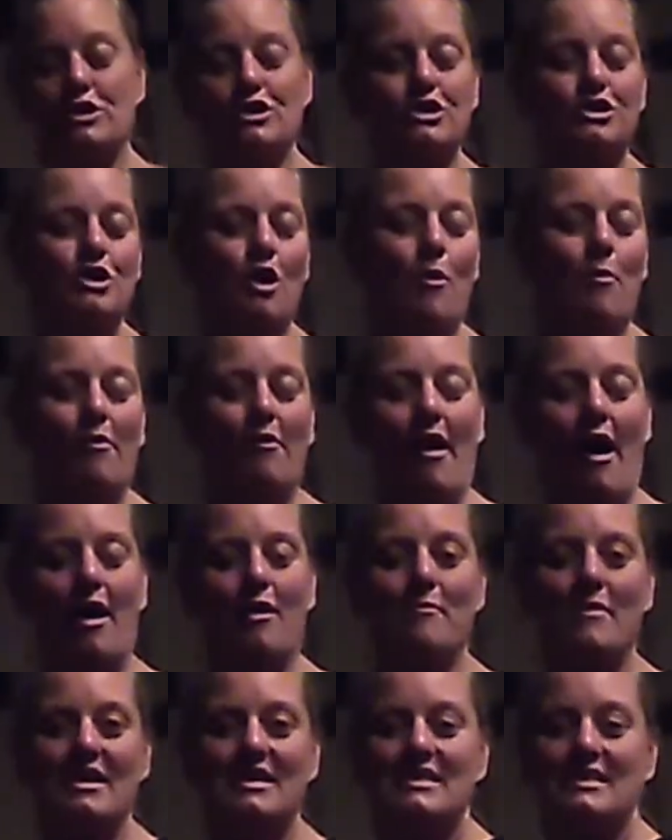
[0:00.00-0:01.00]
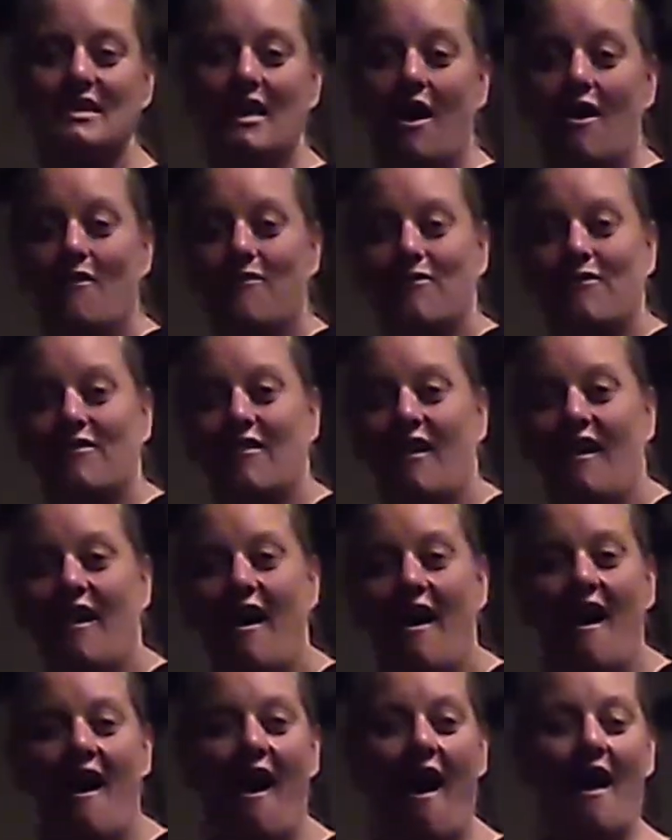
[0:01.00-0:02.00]
so proud of myself.
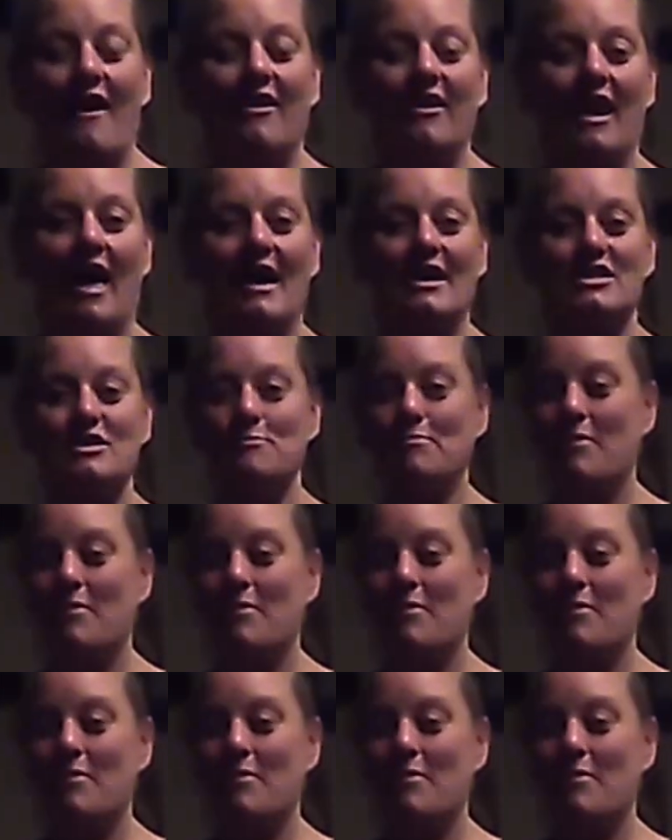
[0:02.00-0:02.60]
I could actually